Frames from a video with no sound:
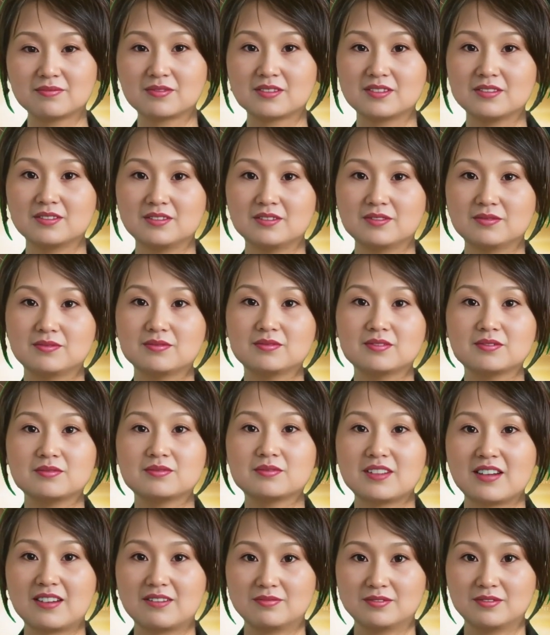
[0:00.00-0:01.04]
They later
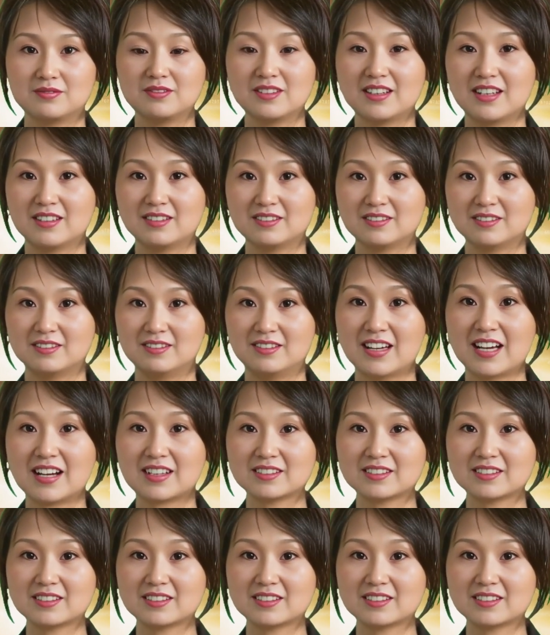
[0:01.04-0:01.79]
drifted to mainland